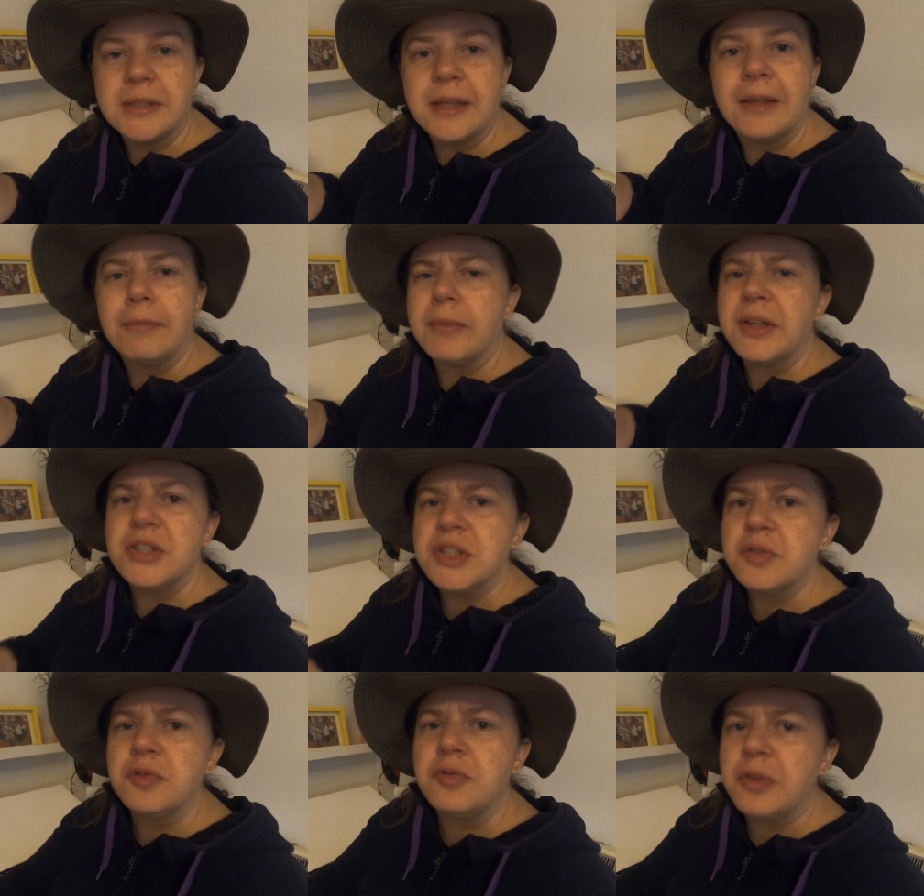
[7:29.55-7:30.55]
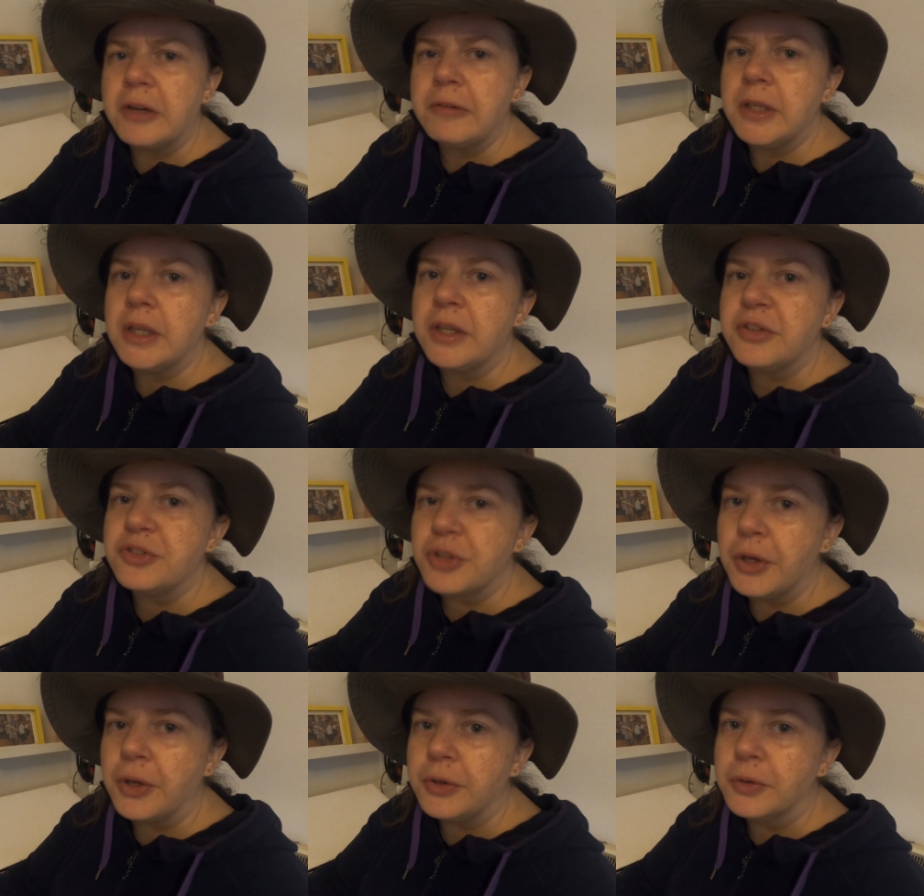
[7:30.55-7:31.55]
So that that is a very
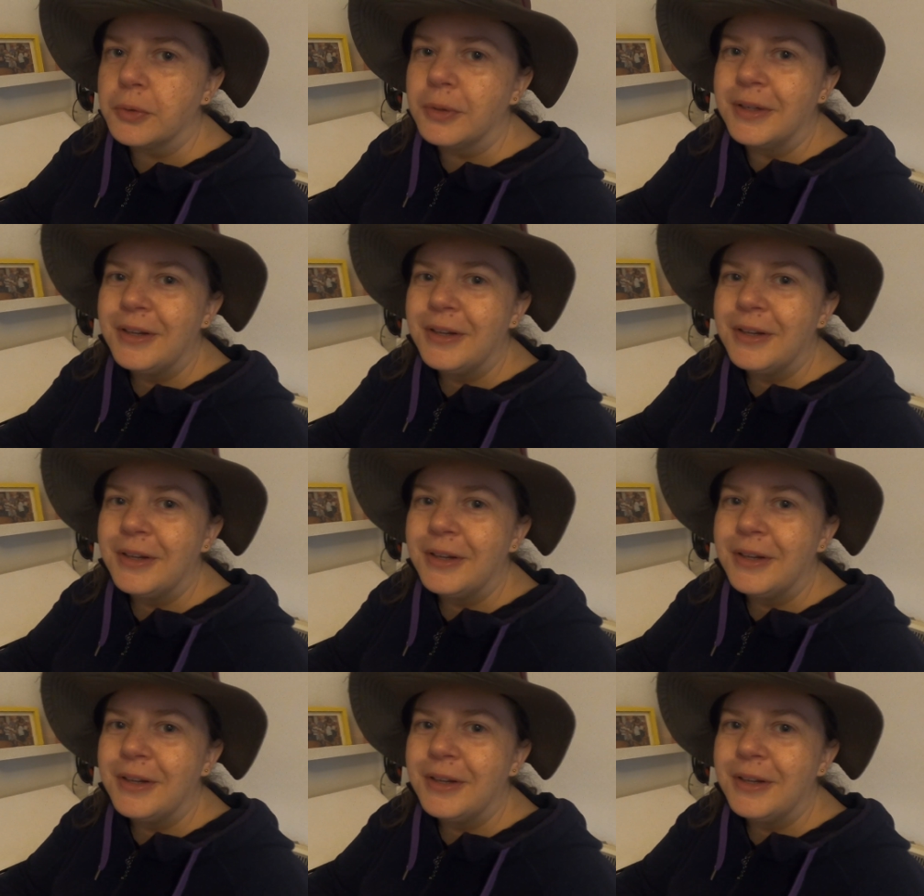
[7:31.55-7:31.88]
internal